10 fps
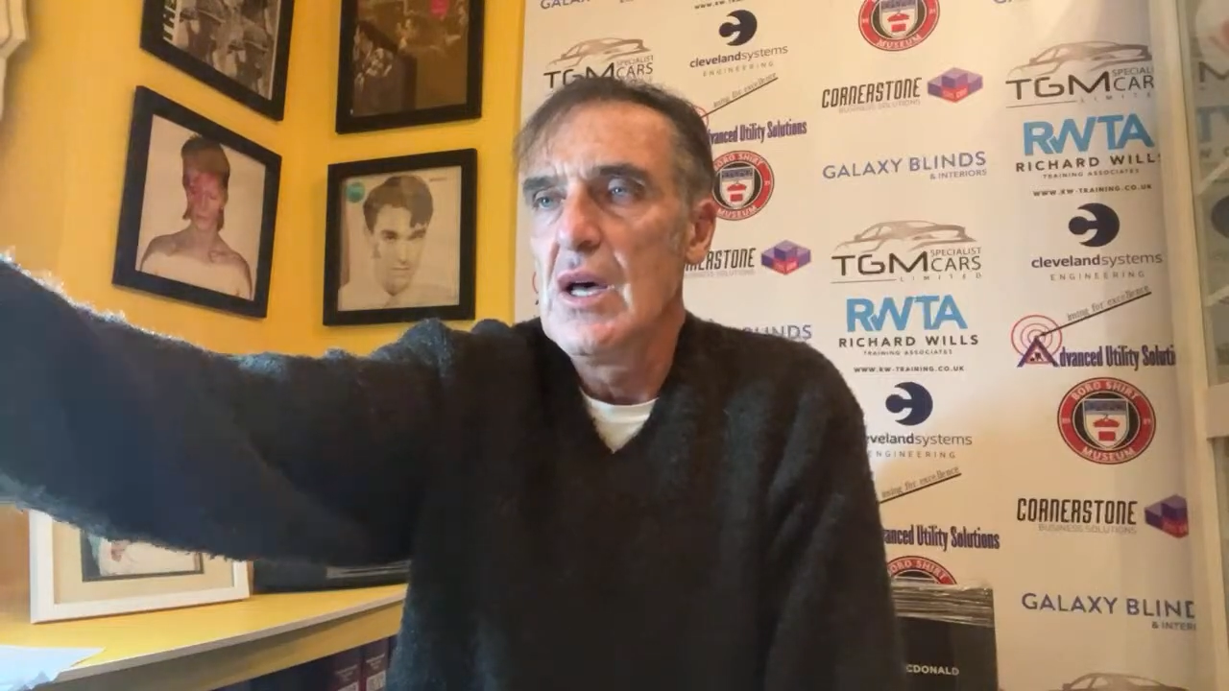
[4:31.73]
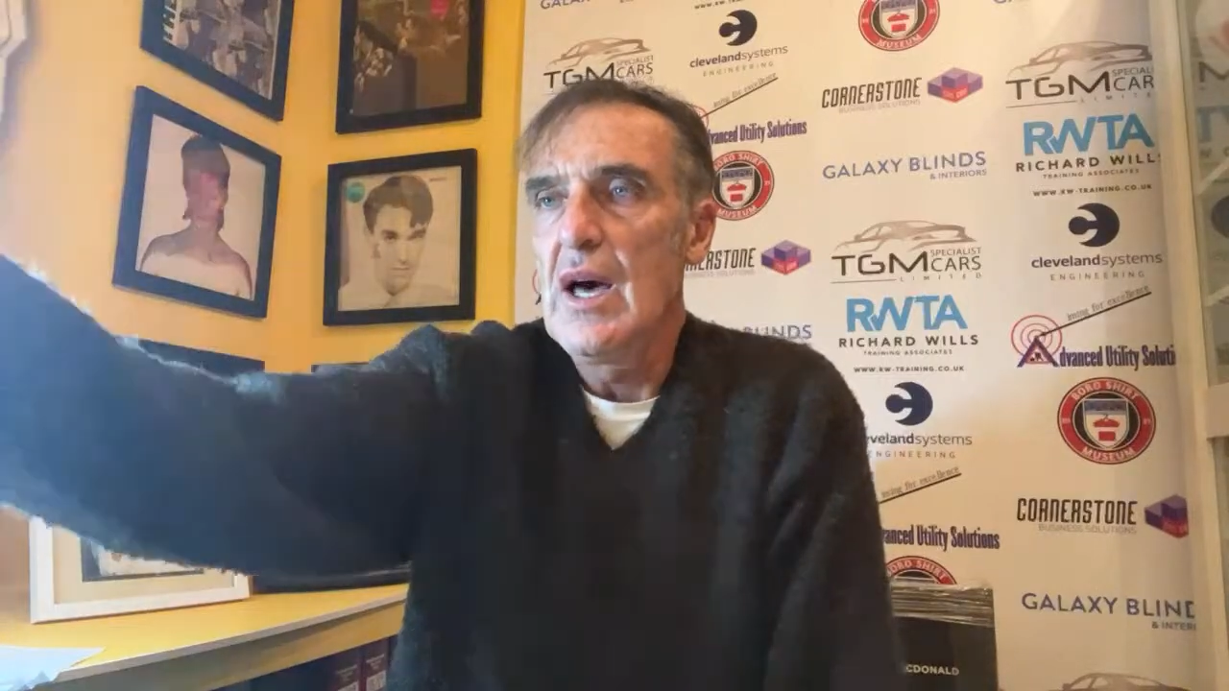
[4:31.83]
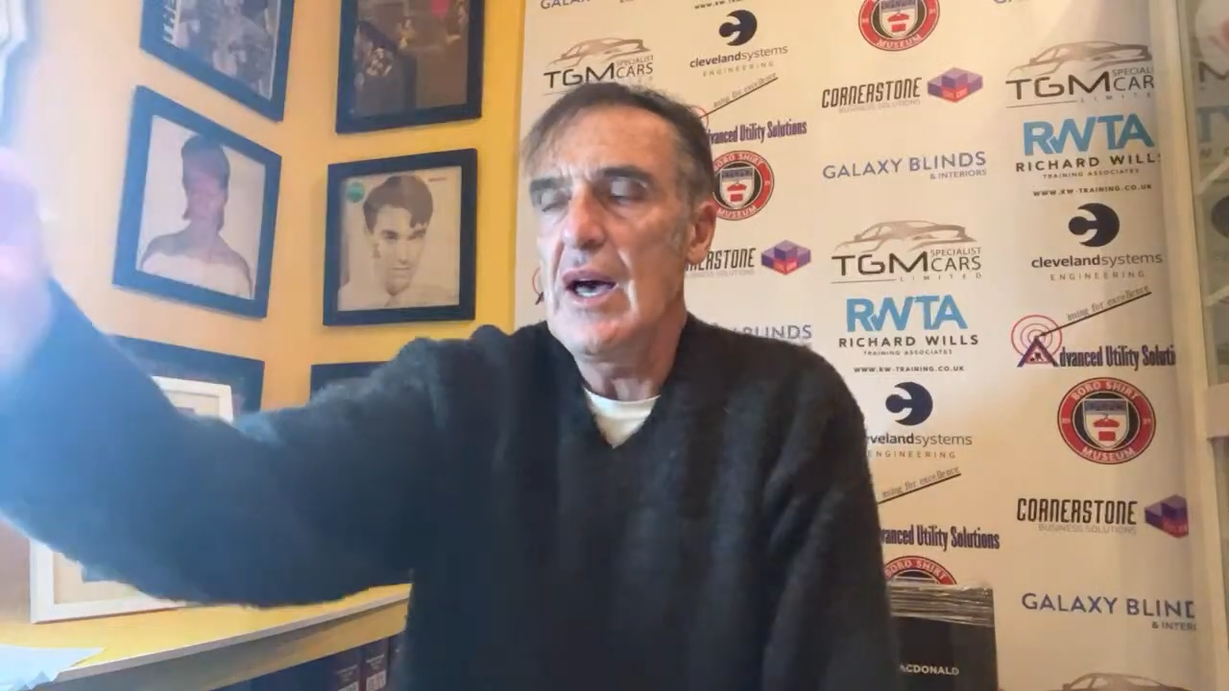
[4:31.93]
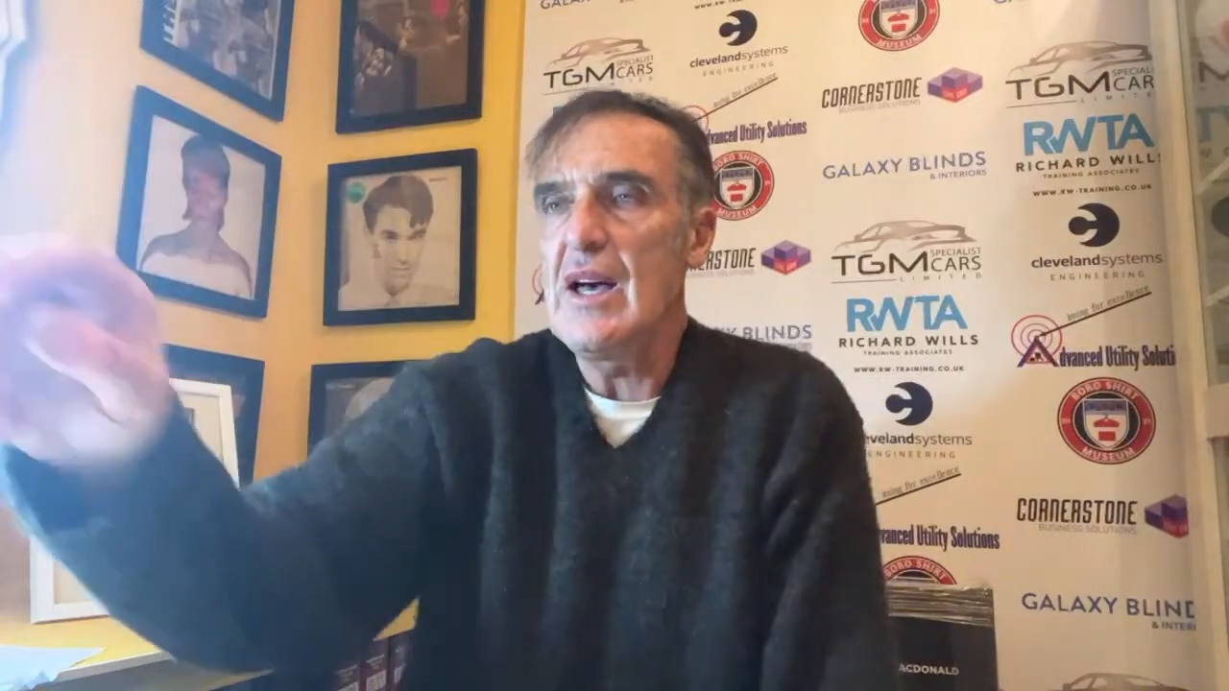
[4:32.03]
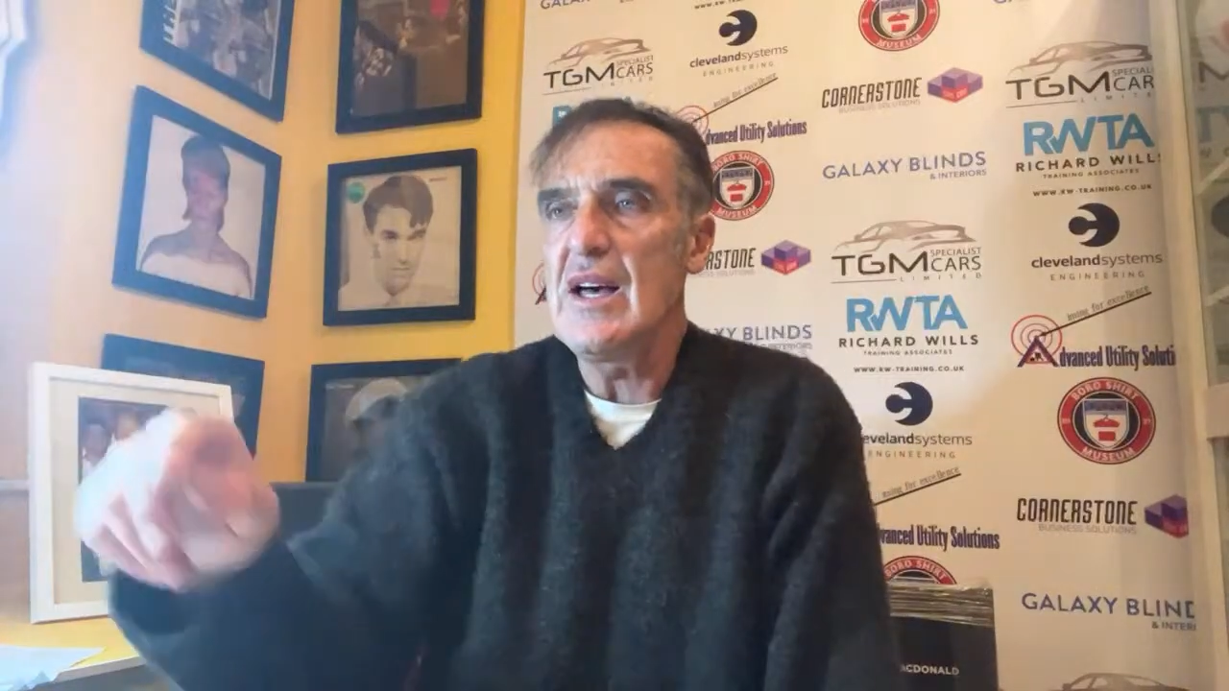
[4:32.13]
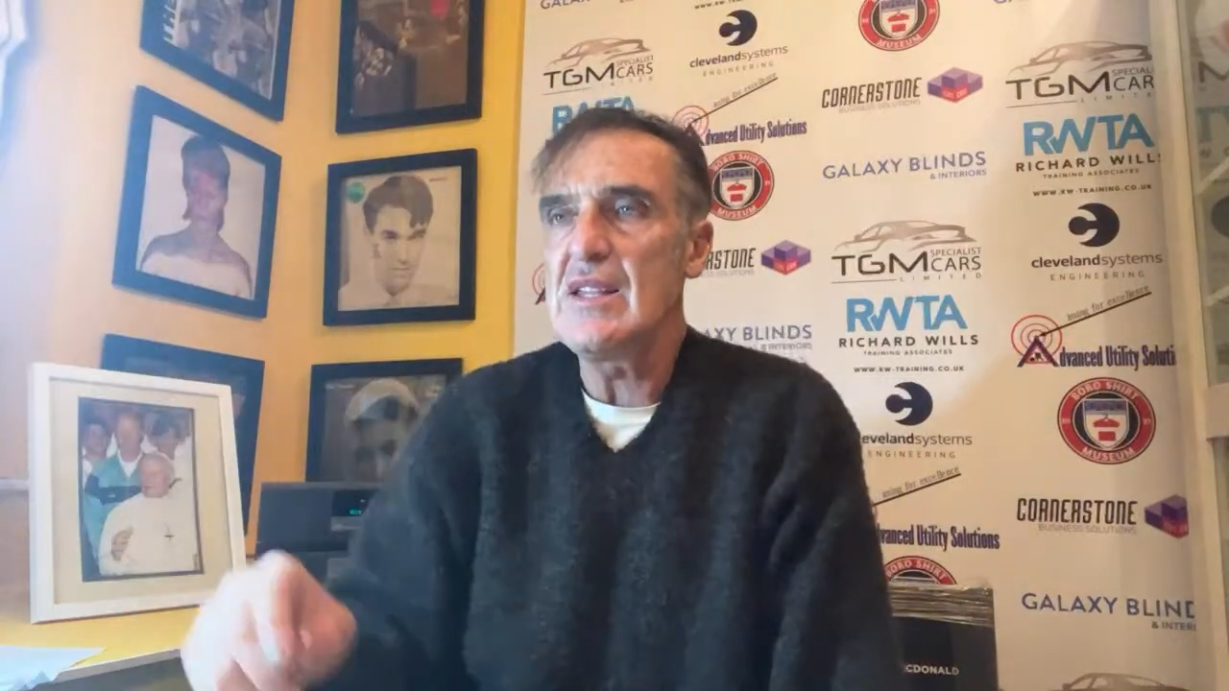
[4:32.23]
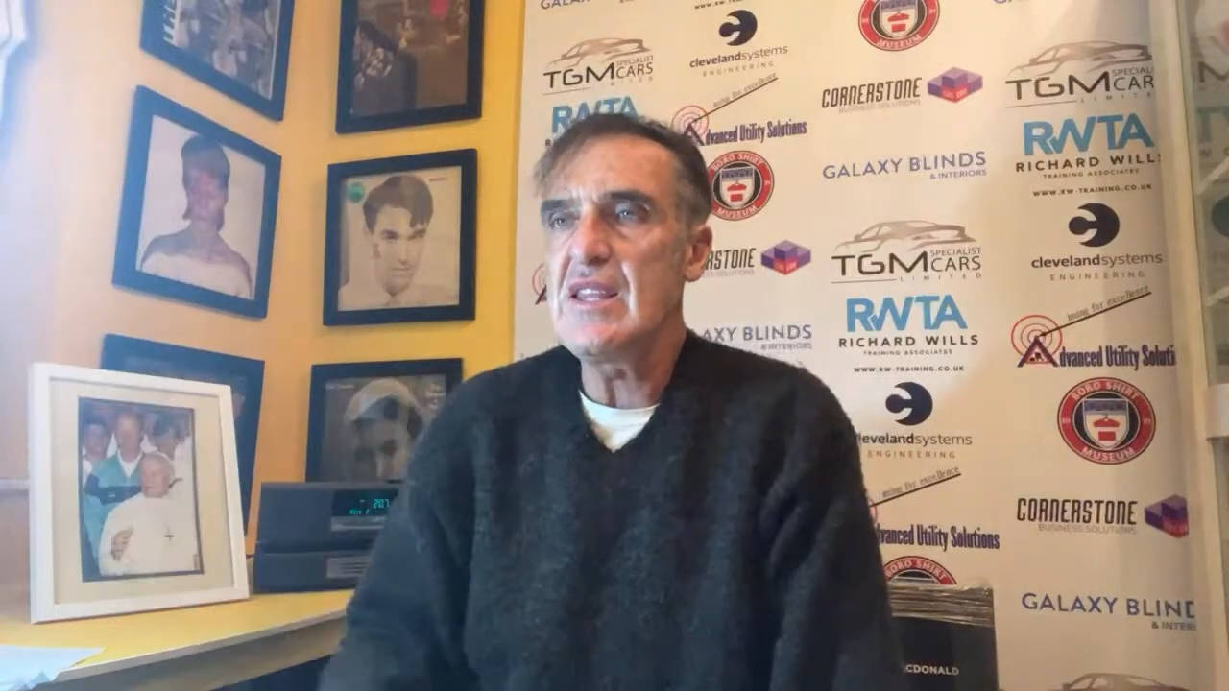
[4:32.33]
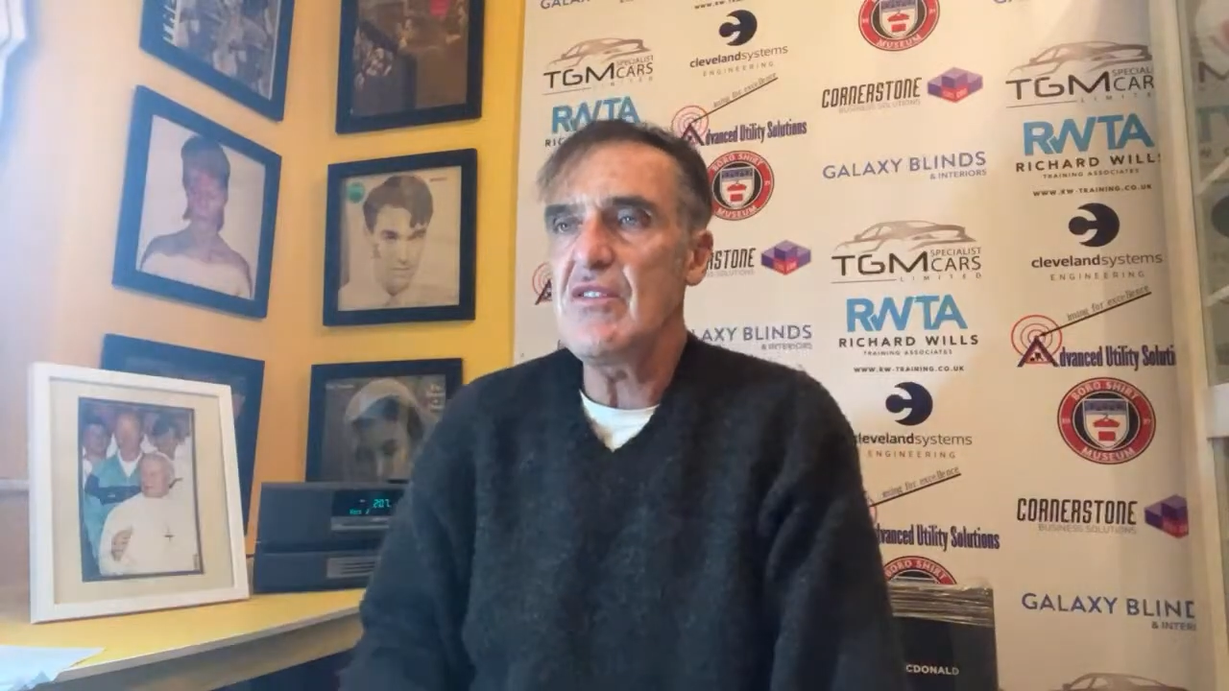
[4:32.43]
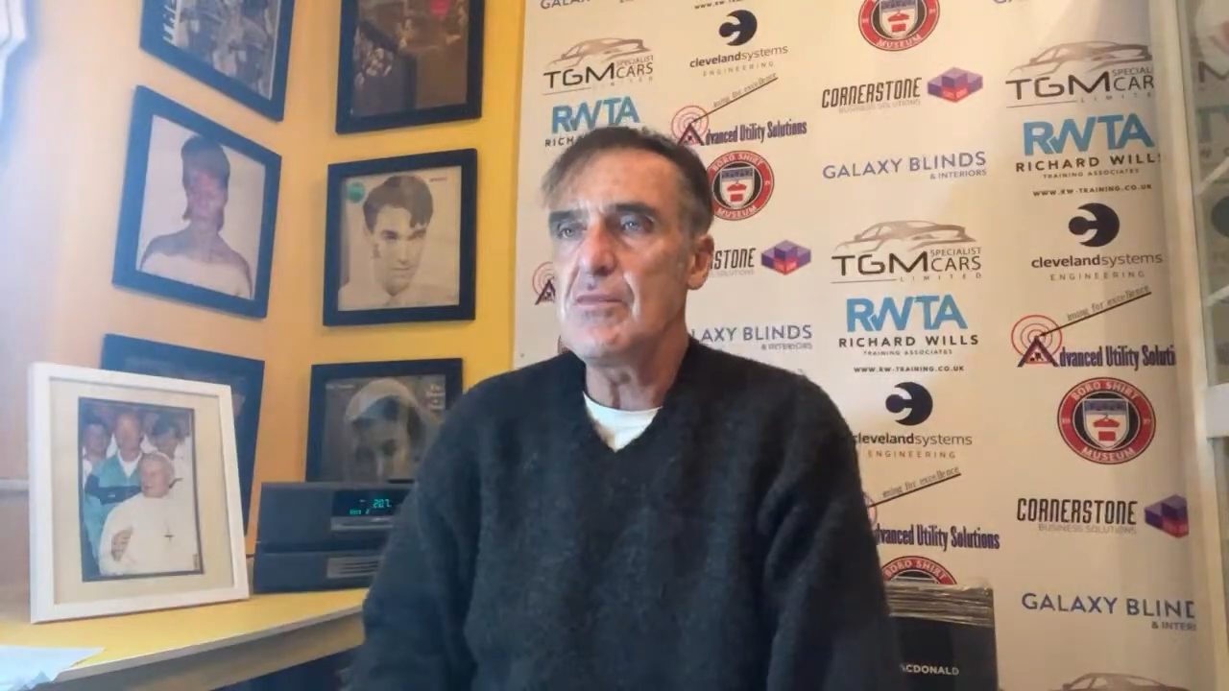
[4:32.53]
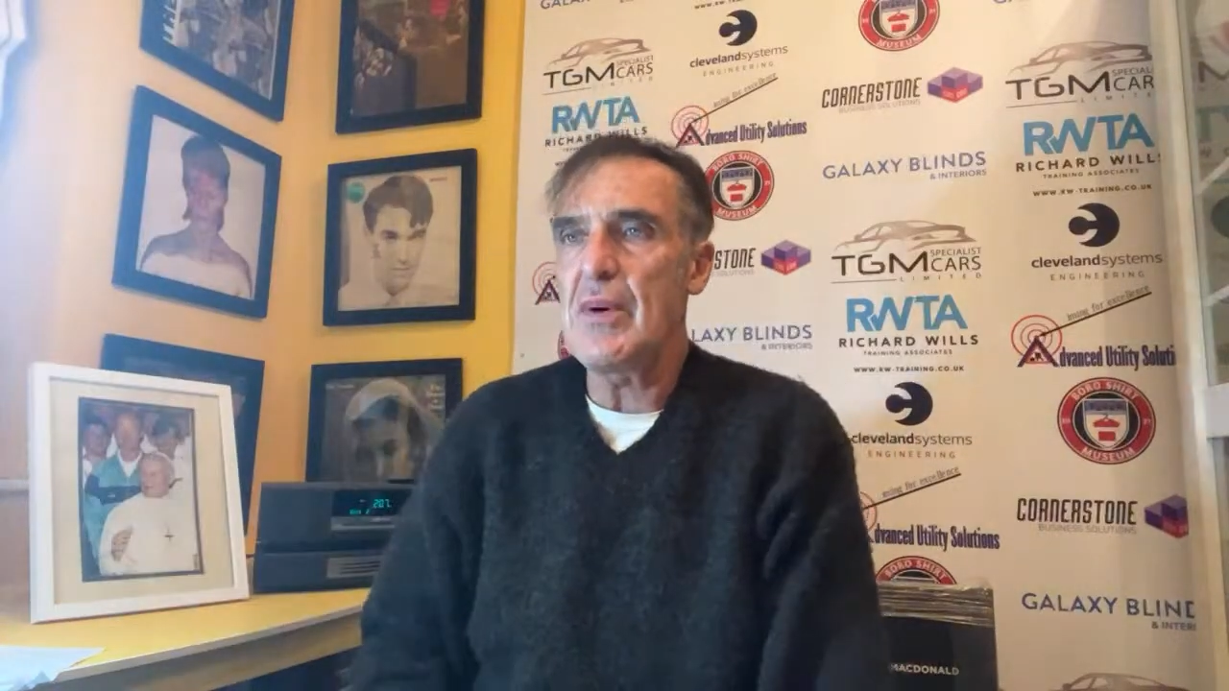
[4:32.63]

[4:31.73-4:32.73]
David